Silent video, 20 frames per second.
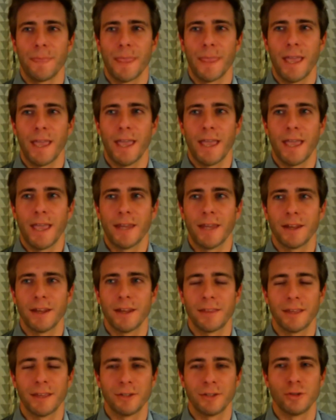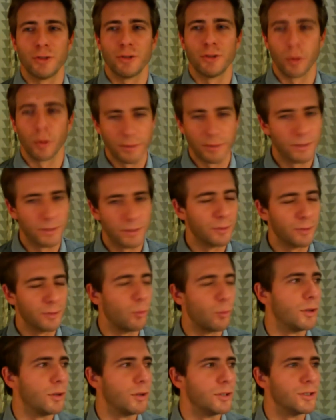I think Jordan
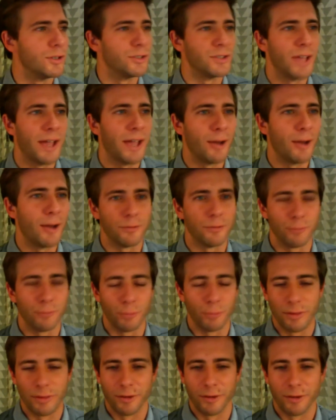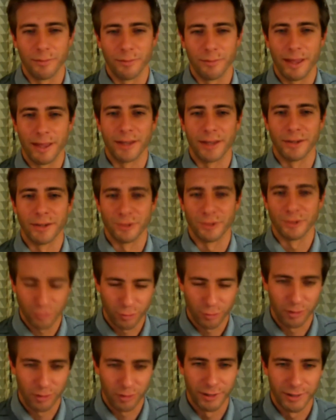was out of rhythm and
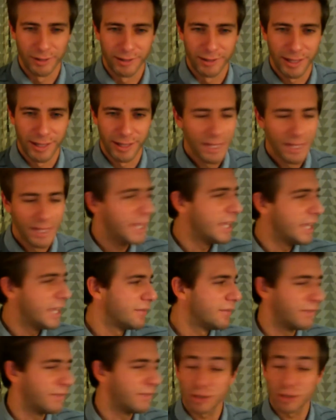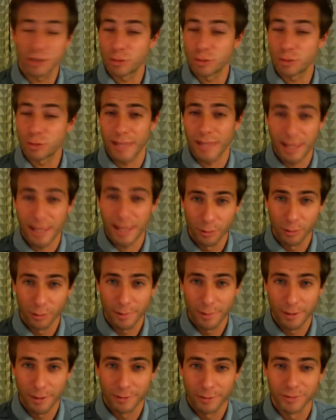struggling. Like, he finished with 10
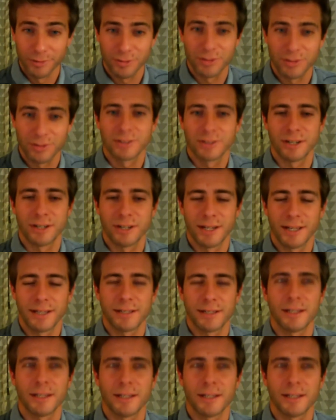rebounds tonight.